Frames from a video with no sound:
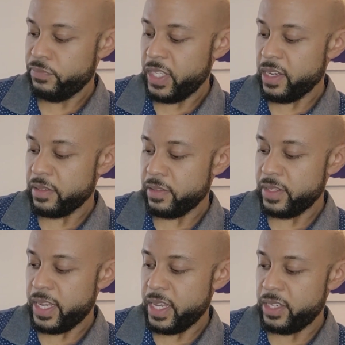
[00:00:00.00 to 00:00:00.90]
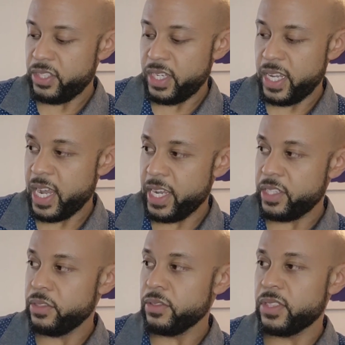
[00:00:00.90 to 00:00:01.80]
yeah, and Jhené
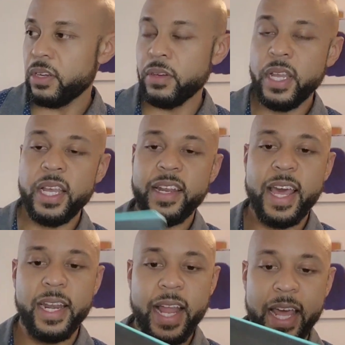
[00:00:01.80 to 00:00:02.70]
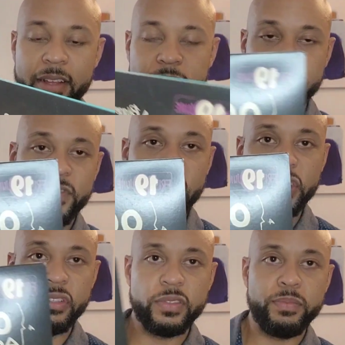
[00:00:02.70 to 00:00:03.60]
Aiko. So not a lot of features,